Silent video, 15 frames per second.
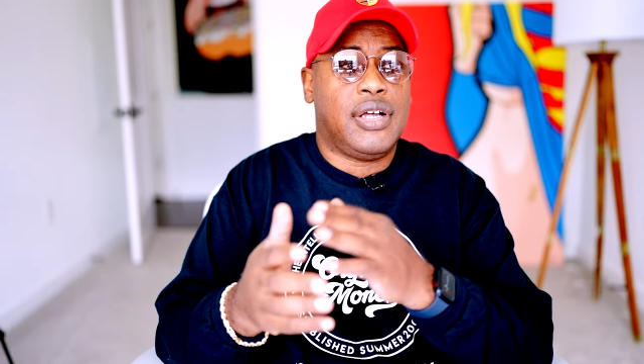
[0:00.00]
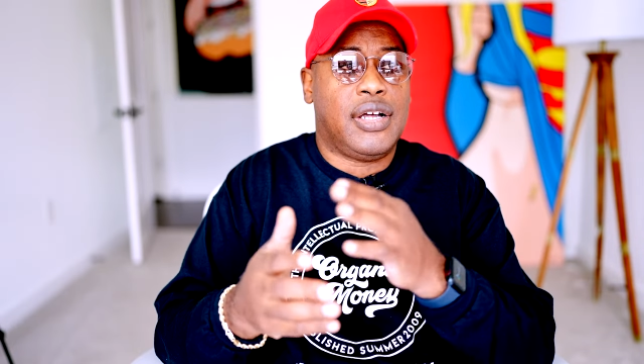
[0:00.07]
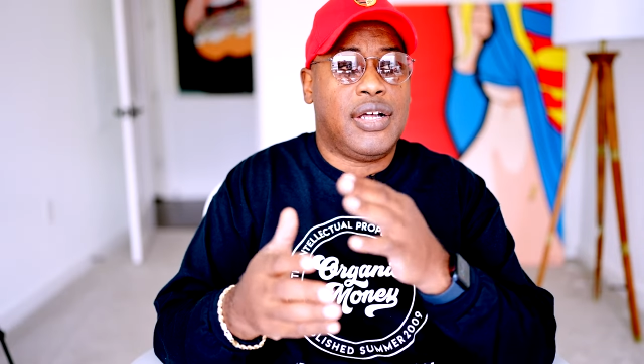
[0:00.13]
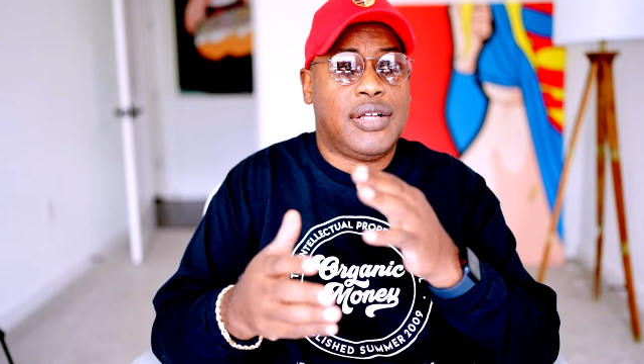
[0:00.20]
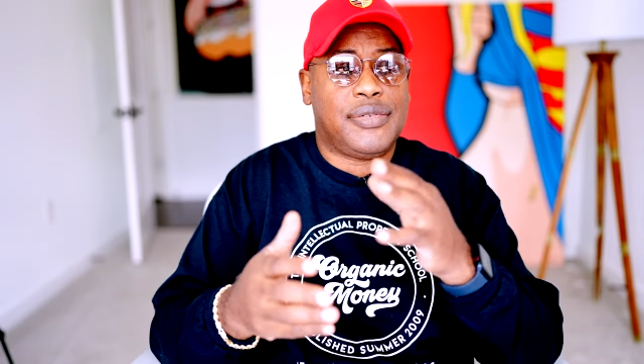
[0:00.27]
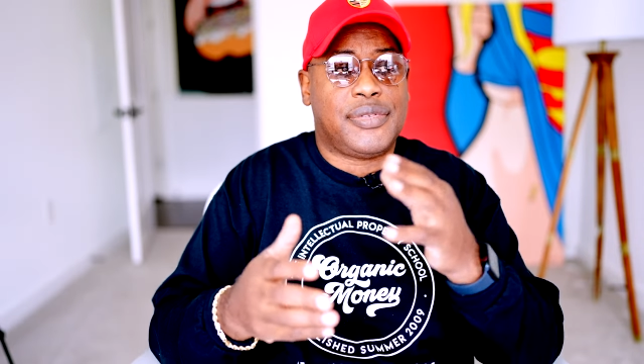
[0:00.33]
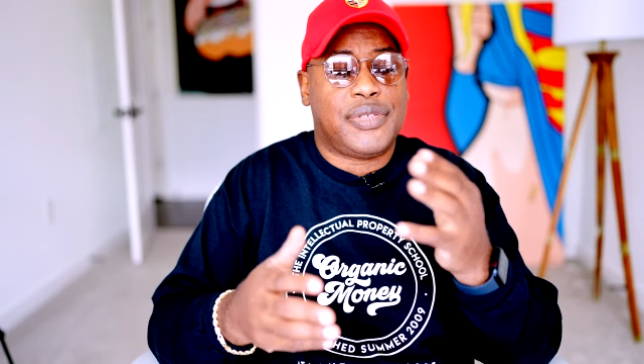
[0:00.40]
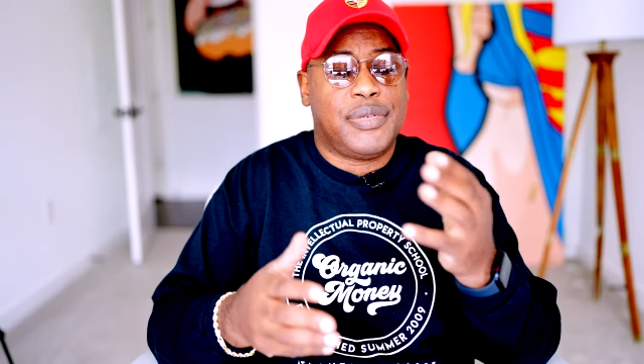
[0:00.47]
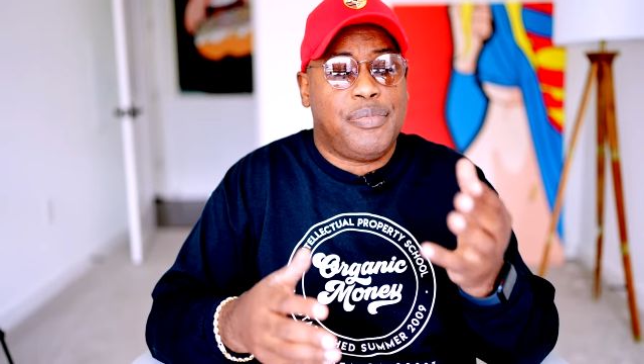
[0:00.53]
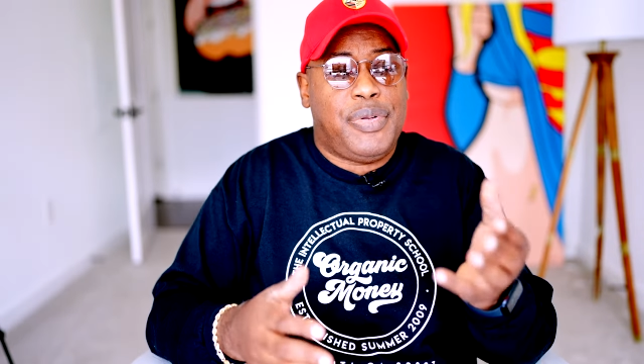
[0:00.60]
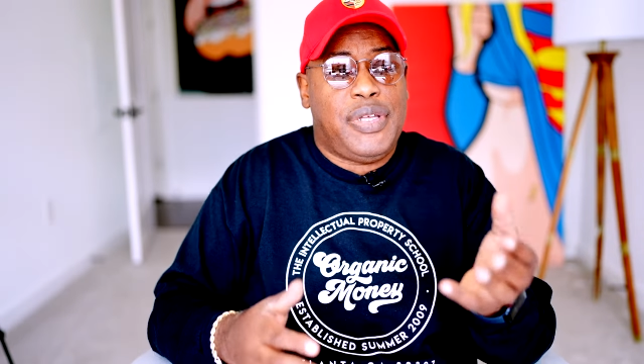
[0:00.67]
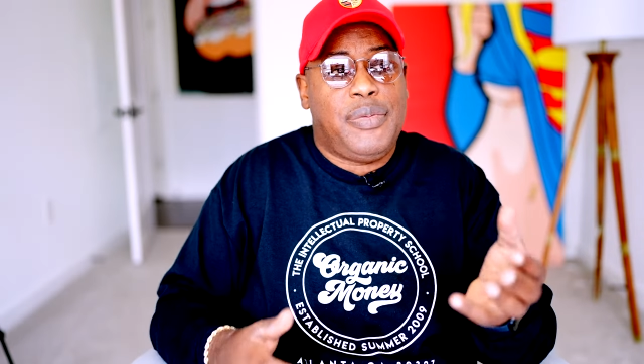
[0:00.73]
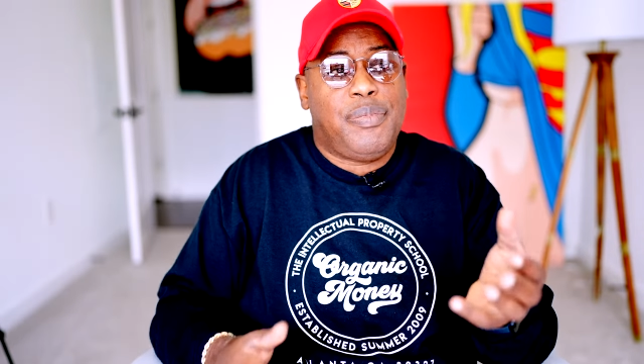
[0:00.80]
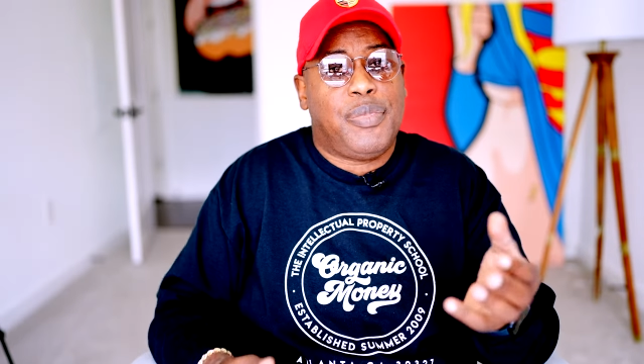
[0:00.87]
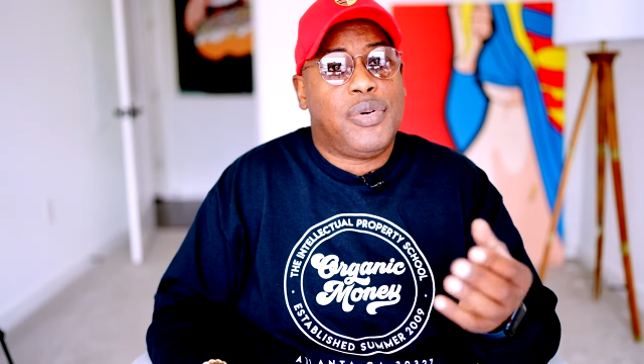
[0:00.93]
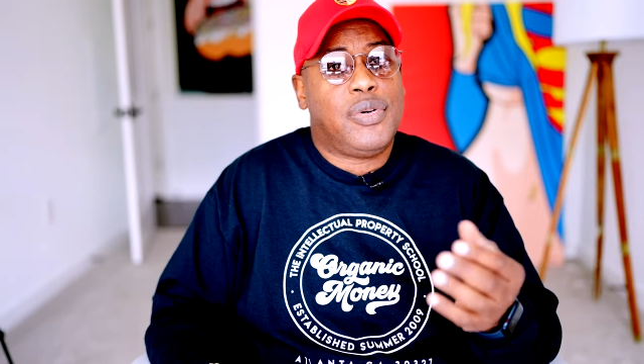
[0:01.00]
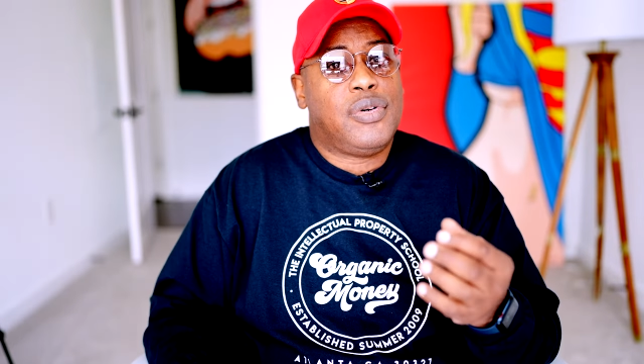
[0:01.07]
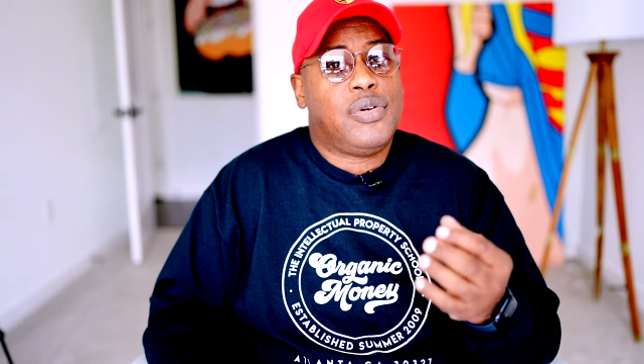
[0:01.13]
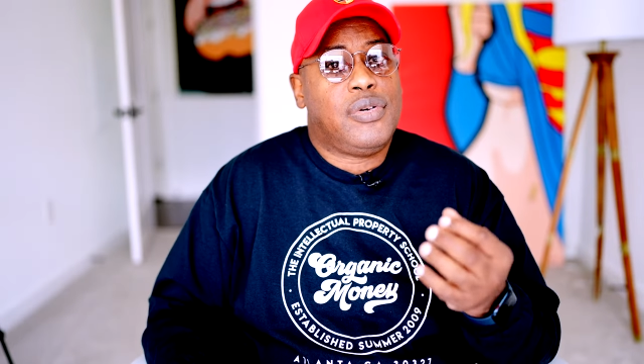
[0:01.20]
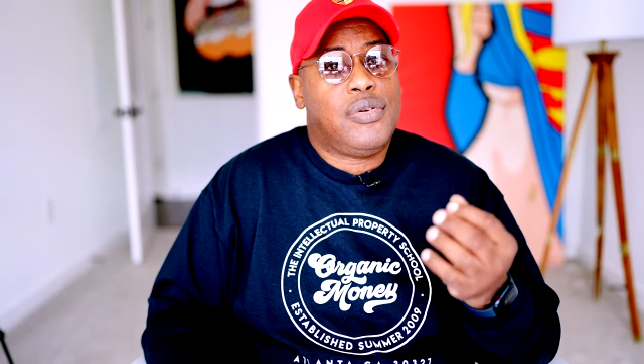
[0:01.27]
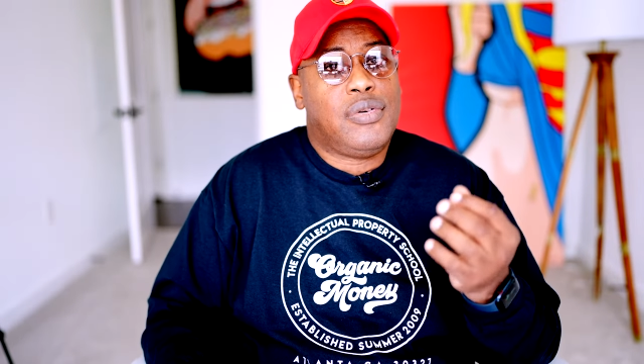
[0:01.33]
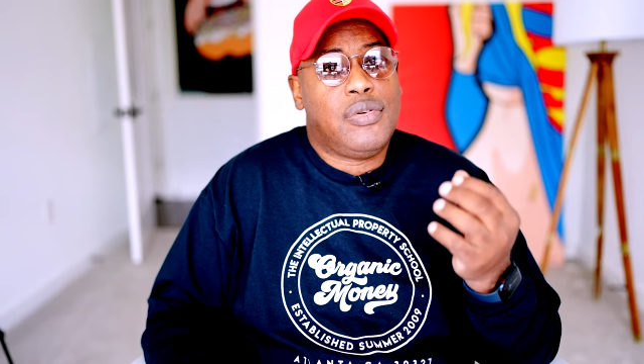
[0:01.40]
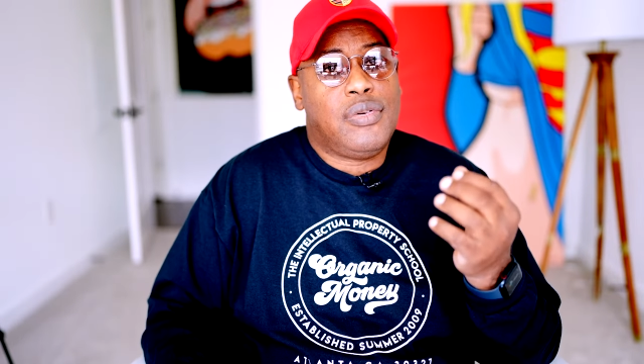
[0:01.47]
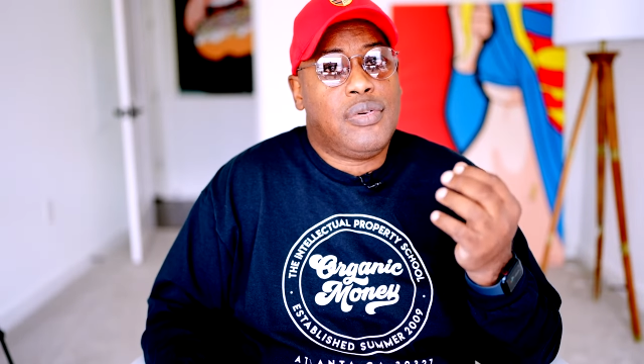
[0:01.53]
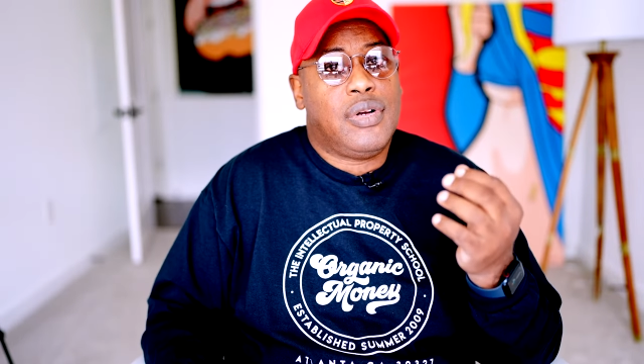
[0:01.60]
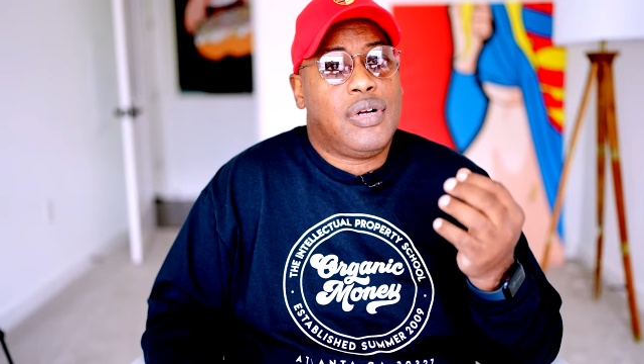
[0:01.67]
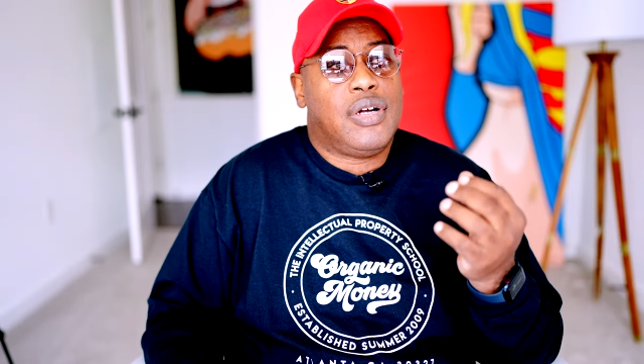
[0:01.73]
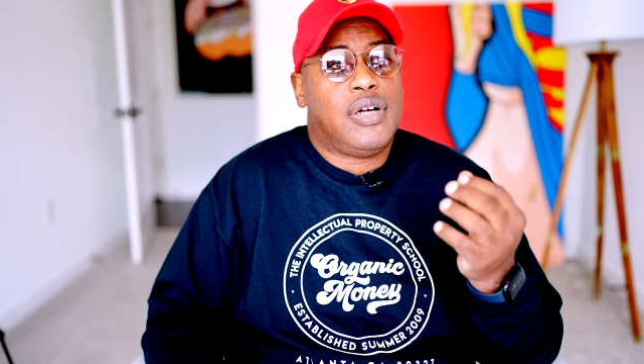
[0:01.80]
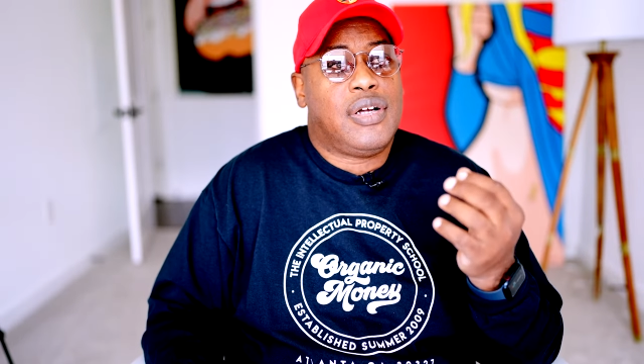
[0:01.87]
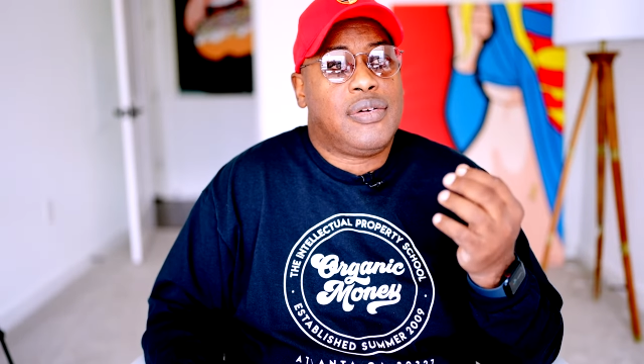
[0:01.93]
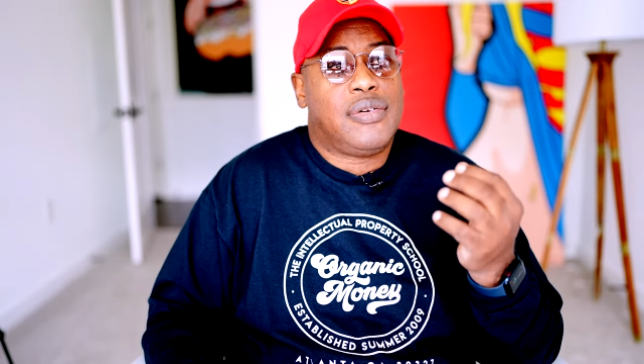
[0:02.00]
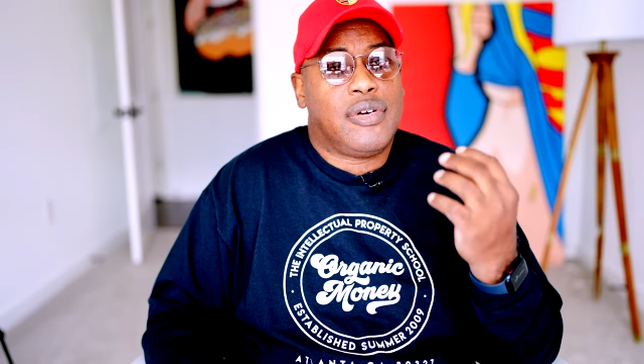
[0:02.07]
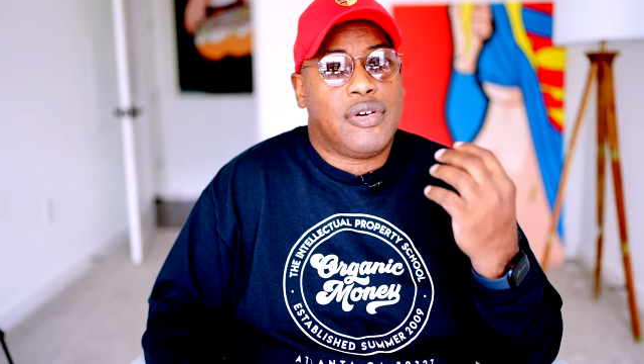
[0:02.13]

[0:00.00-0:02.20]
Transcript: Uh, some people who uh,